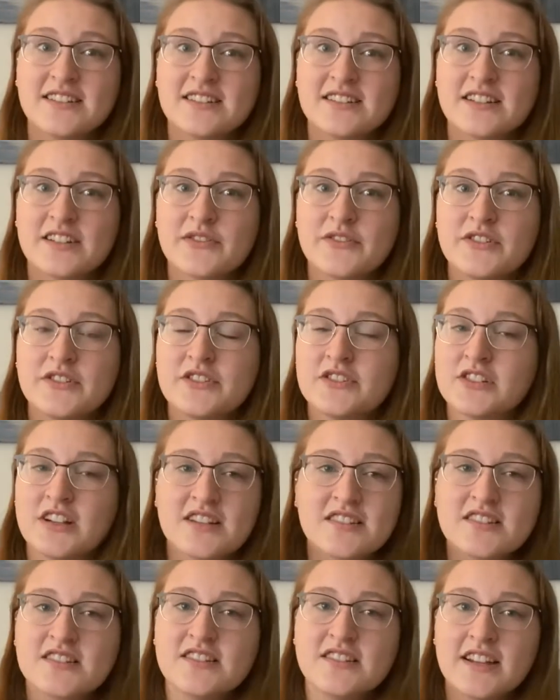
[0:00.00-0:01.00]
Like, we
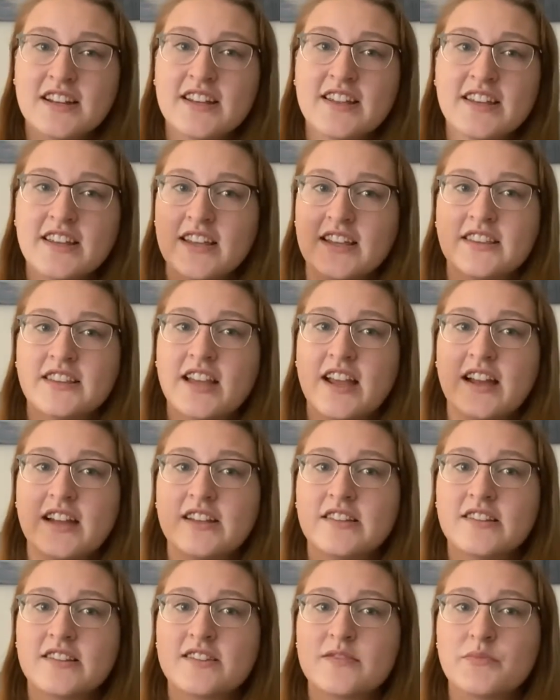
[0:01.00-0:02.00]
just didn't get that
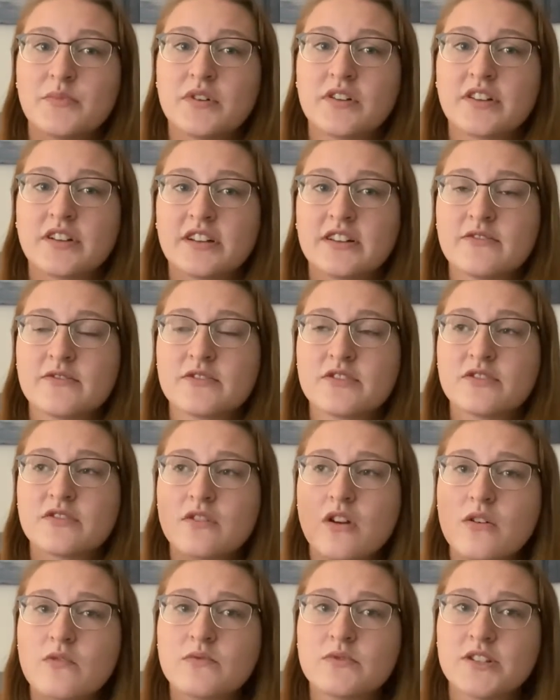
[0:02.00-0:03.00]
in this book, and it was
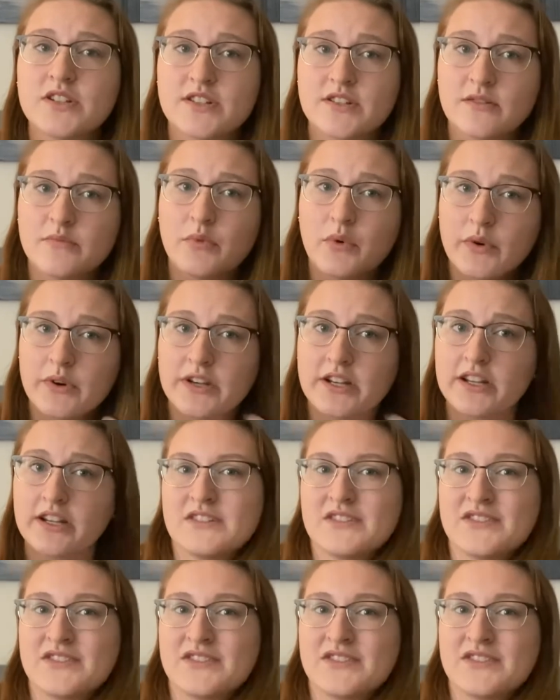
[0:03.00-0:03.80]
so disappointing.